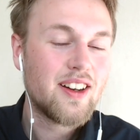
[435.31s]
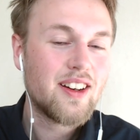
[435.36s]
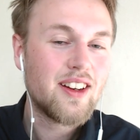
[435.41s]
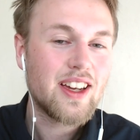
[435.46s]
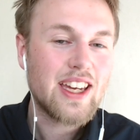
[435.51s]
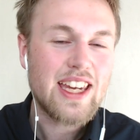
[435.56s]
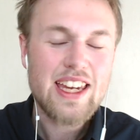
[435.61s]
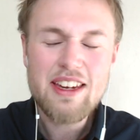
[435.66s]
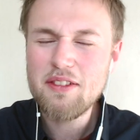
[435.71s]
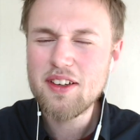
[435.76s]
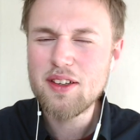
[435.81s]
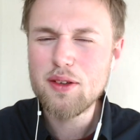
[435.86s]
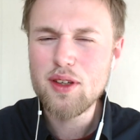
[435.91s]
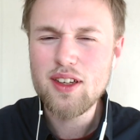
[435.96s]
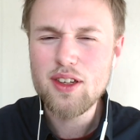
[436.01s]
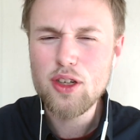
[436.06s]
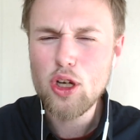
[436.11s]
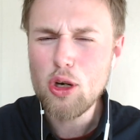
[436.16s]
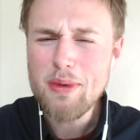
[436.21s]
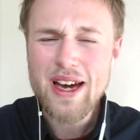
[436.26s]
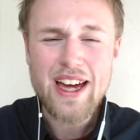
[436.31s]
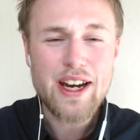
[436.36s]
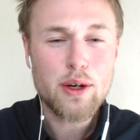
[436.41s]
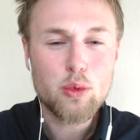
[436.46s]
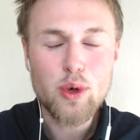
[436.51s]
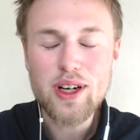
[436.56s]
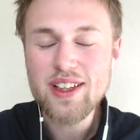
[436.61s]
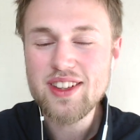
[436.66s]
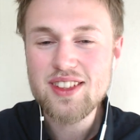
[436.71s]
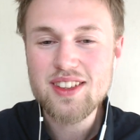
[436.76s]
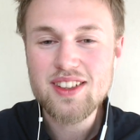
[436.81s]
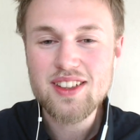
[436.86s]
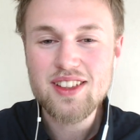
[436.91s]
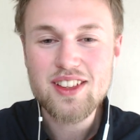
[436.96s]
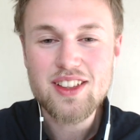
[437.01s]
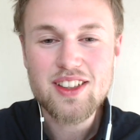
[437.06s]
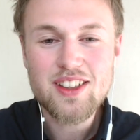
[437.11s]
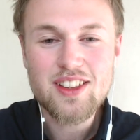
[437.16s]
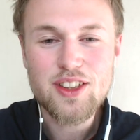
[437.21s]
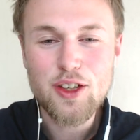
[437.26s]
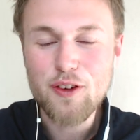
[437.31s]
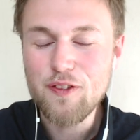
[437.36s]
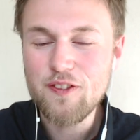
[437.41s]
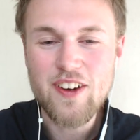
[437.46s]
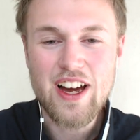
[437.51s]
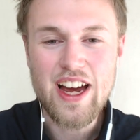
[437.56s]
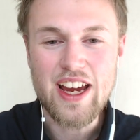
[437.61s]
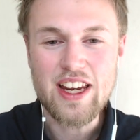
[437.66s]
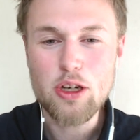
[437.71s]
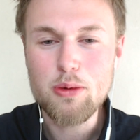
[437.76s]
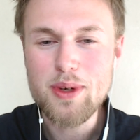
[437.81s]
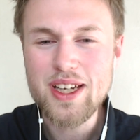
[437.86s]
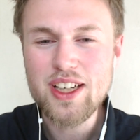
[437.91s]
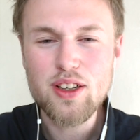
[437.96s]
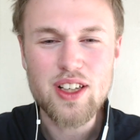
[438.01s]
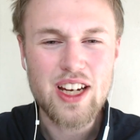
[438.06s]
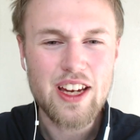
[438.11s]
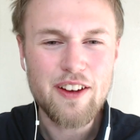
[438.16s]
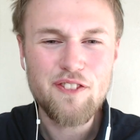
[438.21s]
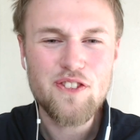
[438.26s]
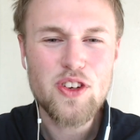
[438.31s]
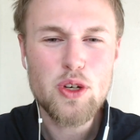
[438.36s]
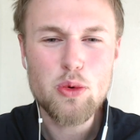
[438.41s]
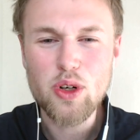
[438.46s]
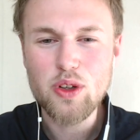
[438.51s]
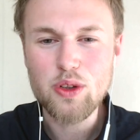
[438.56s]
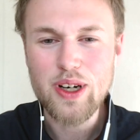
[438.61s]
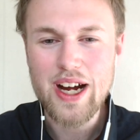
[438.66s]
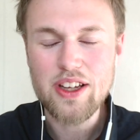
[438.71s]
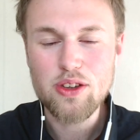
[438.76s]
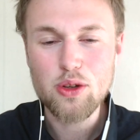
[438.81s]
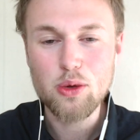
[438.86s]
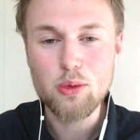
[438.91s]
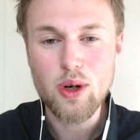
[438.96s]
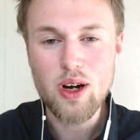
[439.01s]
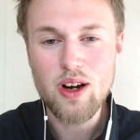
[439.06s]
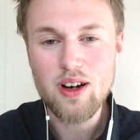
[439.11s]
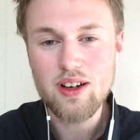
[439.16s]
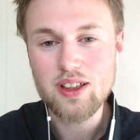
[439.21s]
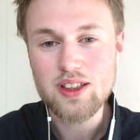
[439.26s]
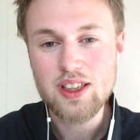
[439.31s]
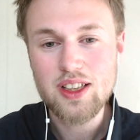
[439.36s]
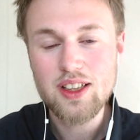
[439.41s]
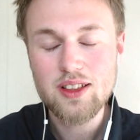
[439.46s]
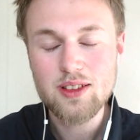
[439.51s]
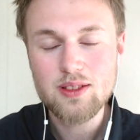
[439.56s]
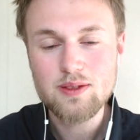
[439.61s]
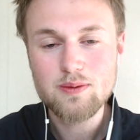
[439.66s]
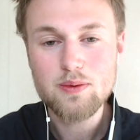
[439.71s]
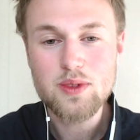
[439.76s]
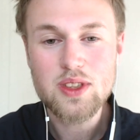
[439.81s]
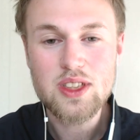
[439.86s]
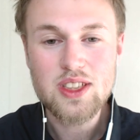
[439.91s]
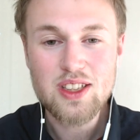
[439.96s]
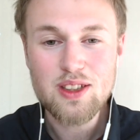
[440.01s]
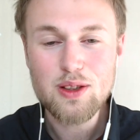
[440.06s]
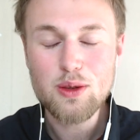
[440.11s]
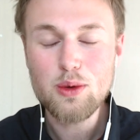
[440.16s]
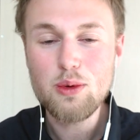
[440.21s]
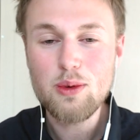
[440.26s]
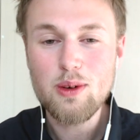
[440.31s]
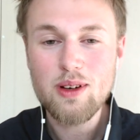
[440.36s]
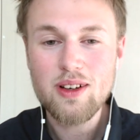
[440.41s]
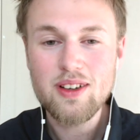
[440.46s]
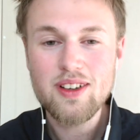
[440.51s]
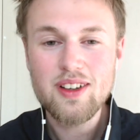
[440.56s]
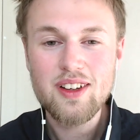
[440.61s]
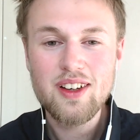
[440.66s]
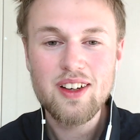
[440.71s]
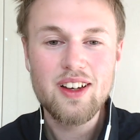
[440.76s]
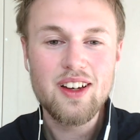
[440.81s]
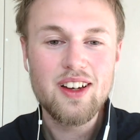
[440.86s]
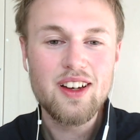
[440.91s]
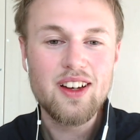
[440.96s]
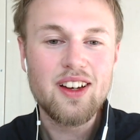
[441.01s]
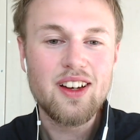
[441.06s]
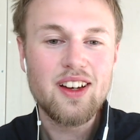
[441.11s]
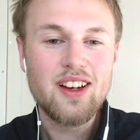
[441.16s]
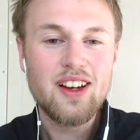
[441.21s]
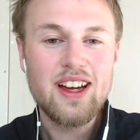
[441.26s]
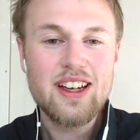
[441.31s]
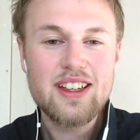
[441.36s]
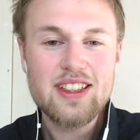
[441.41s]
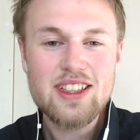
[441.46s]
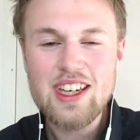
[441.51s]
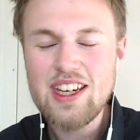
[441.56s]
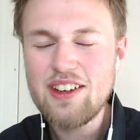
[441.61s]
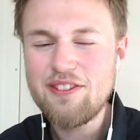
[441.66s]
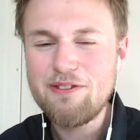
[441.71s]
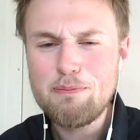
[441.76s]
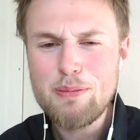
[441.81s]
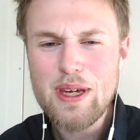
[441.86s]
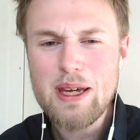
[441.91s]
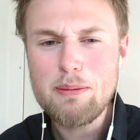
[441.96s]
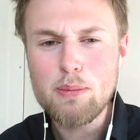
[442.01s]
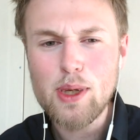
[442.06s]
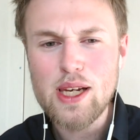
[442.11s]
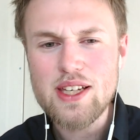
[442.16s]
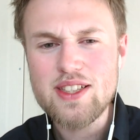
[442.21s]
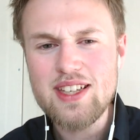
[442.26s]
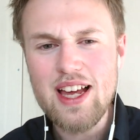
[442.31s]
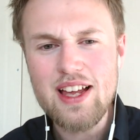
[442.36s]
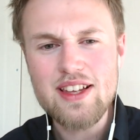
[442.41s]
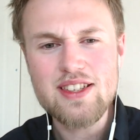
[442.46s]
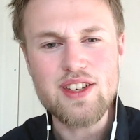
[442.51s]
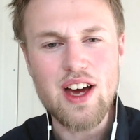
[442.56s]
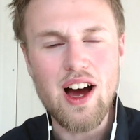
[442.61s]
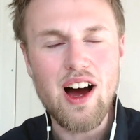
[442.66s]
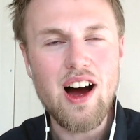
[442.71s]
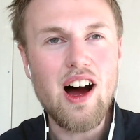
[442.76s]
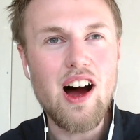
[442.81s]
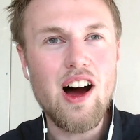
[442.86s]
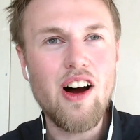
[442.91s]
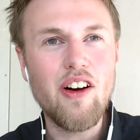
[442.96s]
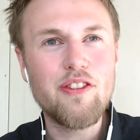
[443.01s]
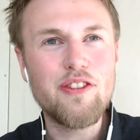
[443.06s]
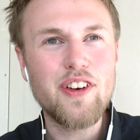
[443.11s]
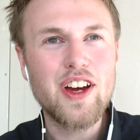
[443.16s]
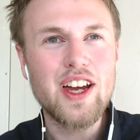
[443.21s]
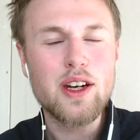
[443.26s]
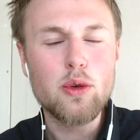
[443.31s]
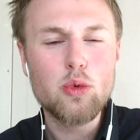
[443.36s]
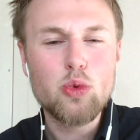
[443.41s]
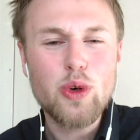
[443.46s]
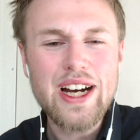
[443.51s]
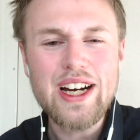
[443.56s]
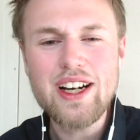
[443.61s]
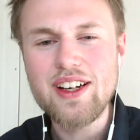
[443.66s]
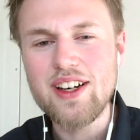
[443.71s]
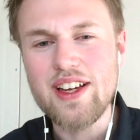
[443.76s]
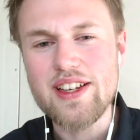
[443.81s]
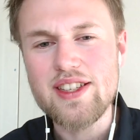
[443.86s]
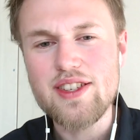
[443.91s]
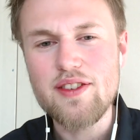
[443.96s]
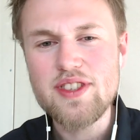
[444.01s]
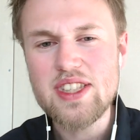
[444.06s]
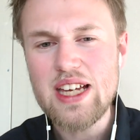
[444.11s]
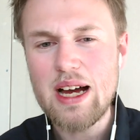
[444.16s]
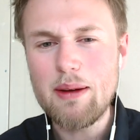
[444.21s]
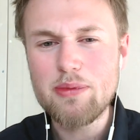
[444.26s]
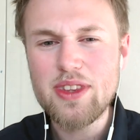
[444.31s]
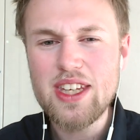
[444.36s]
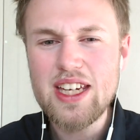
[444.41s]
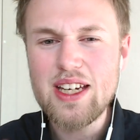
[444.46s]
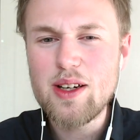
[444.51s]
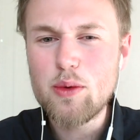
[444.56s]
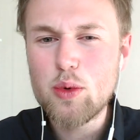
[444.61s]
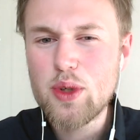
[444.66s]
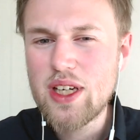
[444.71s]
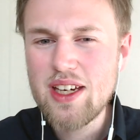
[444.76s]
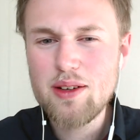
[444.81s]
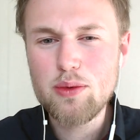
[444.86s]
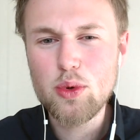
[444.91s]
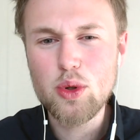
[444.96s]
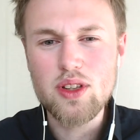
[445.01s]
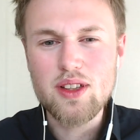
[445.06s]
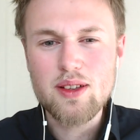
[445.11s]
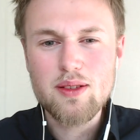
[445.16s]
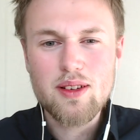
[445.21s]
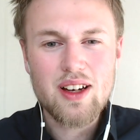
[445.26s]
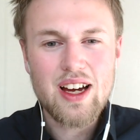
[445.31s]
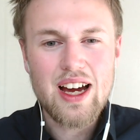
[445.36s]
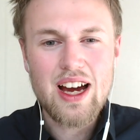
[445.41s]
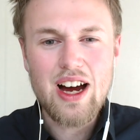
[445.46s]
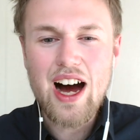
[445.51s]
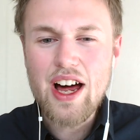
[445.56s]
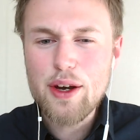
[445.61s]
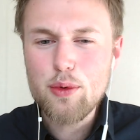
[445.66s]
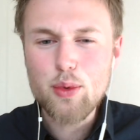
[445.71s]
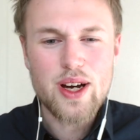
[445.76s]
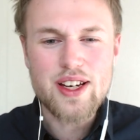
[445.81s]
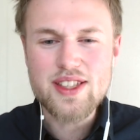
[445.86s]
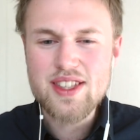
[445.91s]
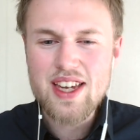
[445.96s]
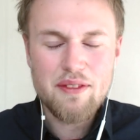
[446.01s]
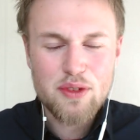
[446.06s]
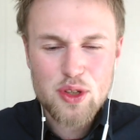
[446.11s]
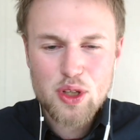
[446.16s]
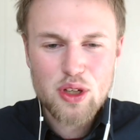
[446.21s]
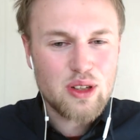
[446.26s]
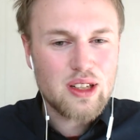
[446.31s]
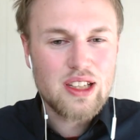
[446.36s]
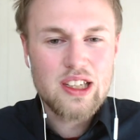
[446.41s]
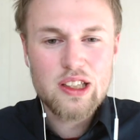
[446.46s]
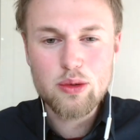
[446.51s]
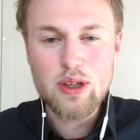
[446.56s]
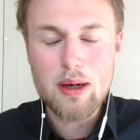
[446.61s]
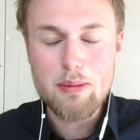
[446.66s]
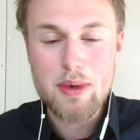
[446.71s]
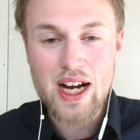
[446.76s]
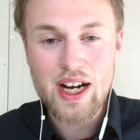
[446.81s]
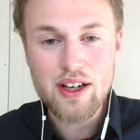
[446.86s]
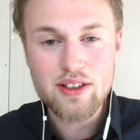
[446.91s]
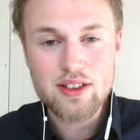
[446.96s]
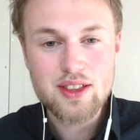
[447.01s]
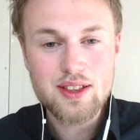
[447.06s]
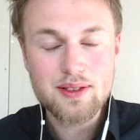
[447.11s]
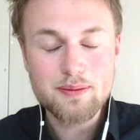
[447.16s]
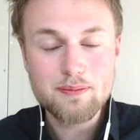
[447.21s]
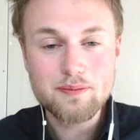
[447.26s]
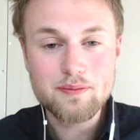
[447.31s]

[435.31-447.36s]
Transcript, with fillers: even no matter what you find, no matter if you were right or wrong, you give people a sense of an awareness of something we would otherwise have no clue about.